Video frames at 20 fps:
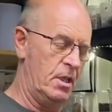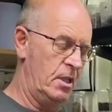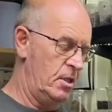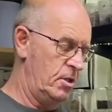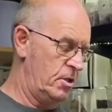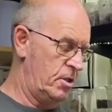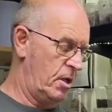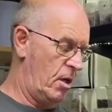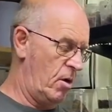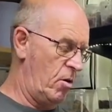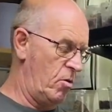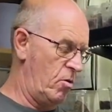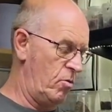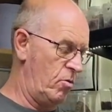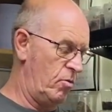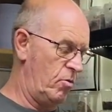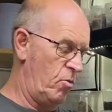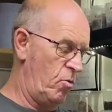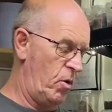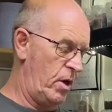so
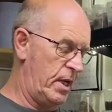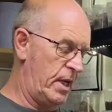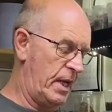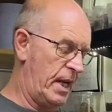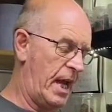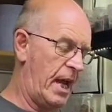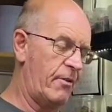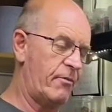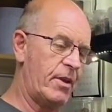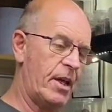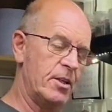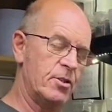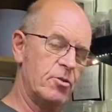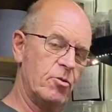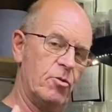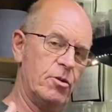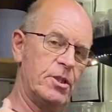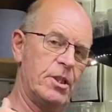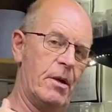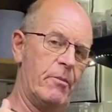we can have that
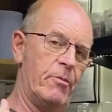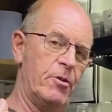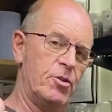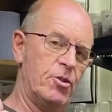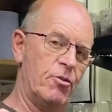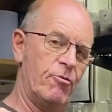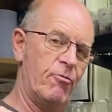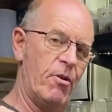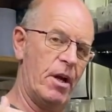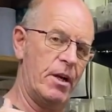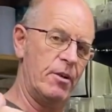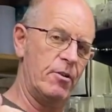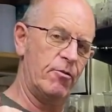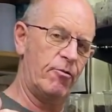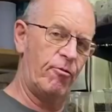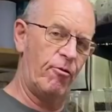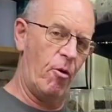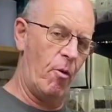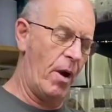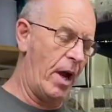sort of temperature running
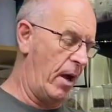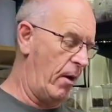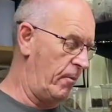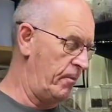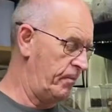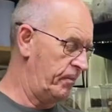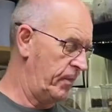throughout.